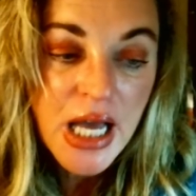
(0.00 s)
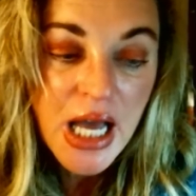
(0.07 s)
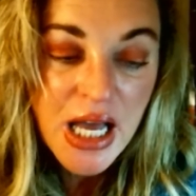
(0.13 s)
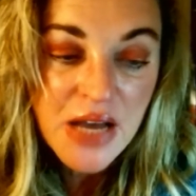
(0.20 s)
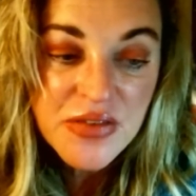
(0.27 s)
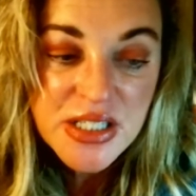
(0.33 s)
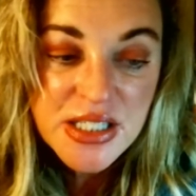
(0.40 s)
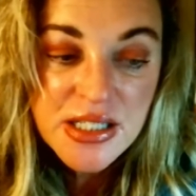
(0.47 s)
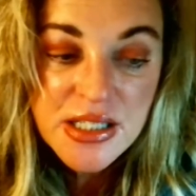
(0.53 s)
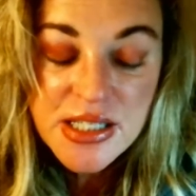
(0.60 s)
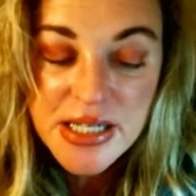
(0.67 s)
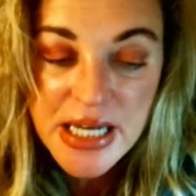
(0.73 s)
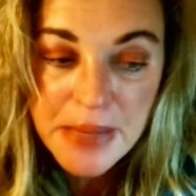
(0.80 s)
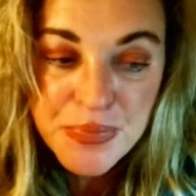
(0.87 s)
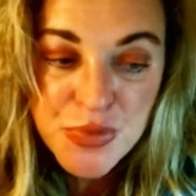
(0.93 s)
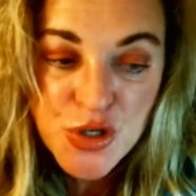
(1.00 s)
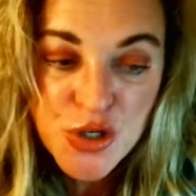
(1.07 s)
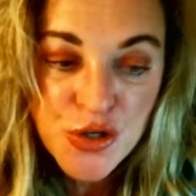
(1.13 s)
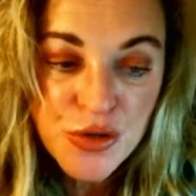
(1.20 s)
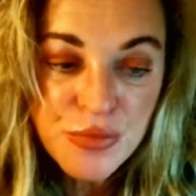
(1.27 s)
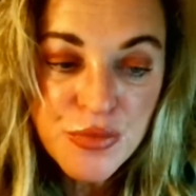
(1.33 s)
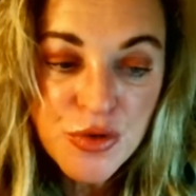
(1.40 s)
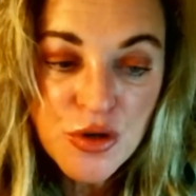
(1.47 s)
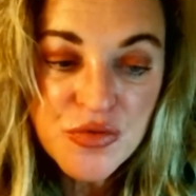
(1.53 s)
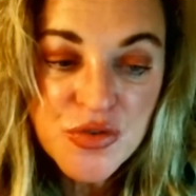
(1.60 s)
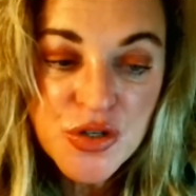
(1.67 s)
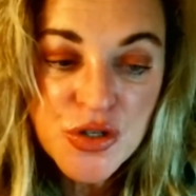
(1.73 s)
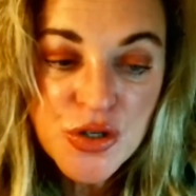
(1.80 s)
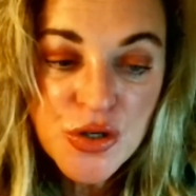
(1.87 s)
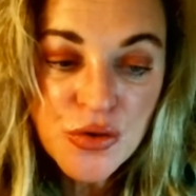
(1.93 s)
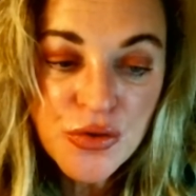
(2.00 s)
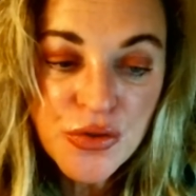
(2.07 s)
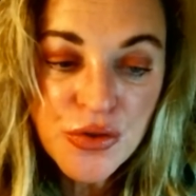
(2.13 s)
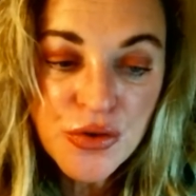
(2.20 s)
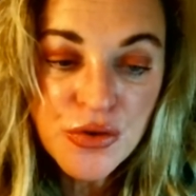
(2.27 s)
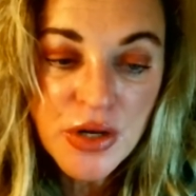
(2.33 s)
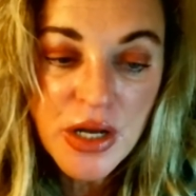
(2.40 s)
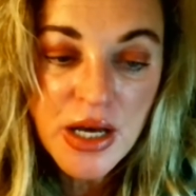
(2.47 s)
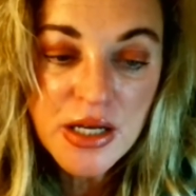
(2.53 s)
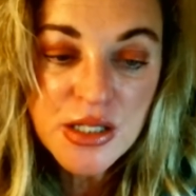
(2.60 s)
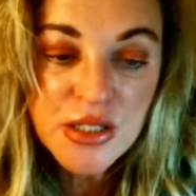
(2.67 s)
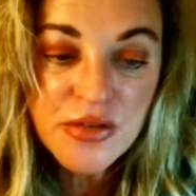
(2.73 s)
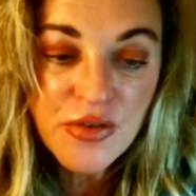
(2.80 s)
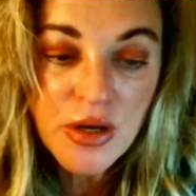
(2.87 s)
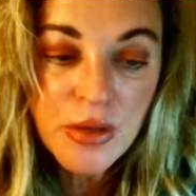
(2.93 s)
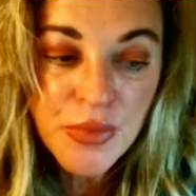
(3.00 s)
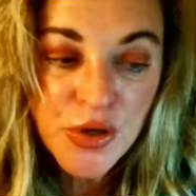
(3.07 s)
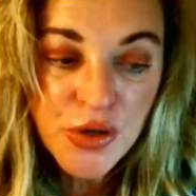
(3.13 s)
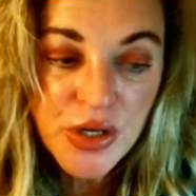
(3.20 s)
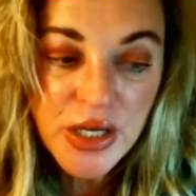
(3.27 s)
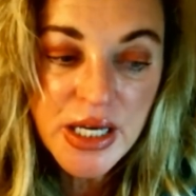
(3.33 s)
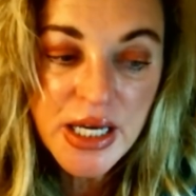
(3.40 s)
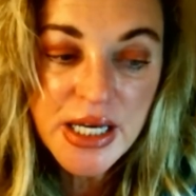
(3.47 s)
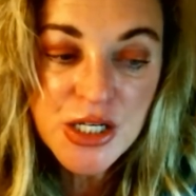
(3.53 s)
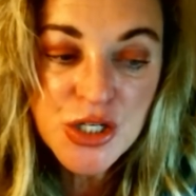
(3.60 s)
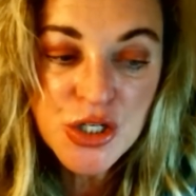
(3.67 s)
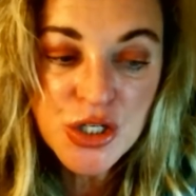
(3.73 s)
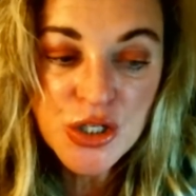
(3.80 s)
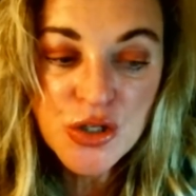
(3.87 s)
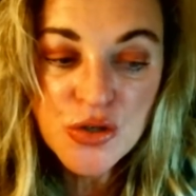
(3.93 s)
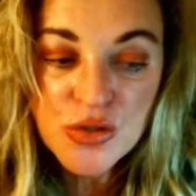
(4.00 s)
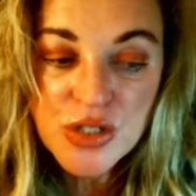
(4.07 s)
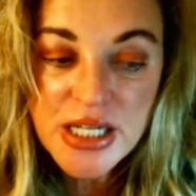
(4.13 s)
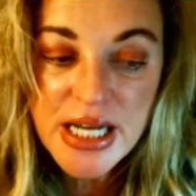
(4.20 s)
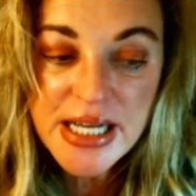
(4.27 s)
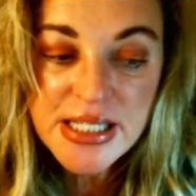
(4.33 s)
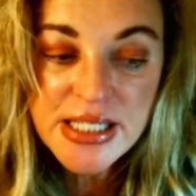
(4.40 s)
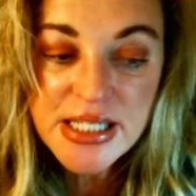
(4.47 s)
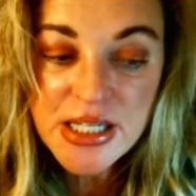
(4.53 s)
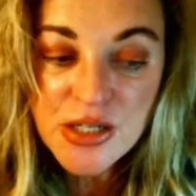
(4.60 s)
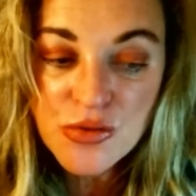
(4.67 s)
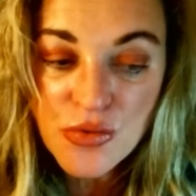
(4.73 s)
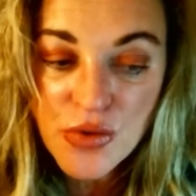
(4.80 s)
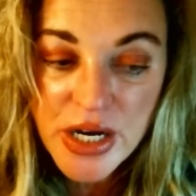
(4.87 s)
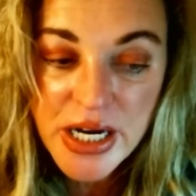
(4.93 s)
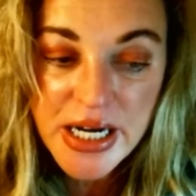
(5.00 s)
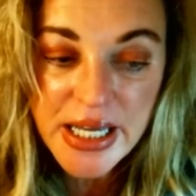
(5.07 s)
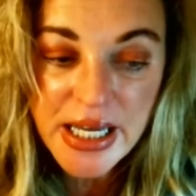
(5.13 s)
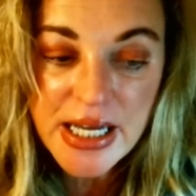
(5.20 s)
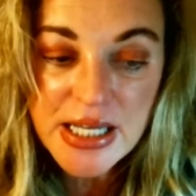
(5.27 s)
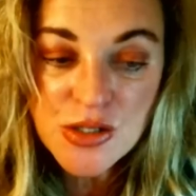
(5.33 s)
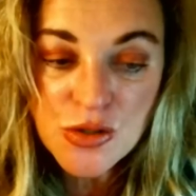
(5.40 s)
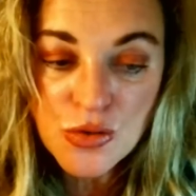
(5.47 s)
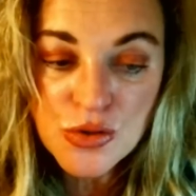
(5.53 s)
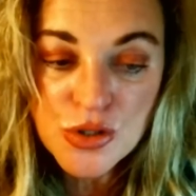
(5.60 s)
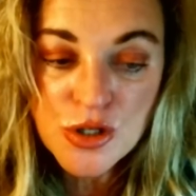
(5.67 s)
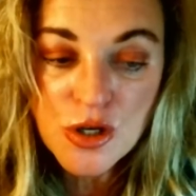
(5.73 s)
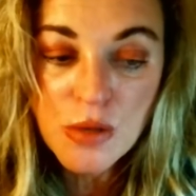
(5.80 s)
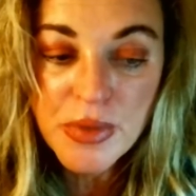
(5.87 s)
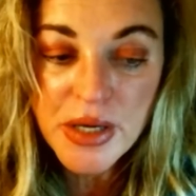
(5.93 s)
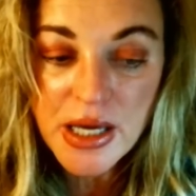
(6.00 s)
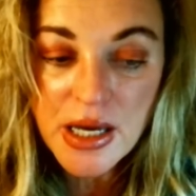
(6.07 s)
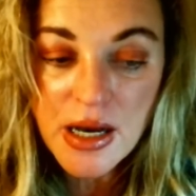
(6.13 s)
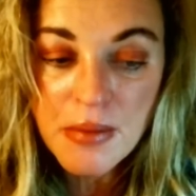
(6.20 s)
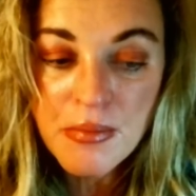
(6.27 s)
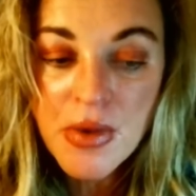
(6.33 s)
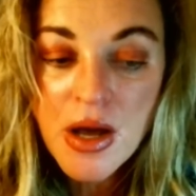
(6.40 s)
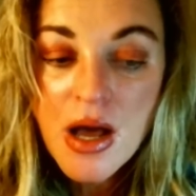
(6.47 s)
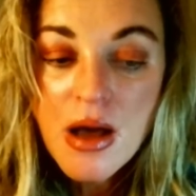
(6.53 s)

Ever since Neptune moved into your third house of communication, your taste in reading has also become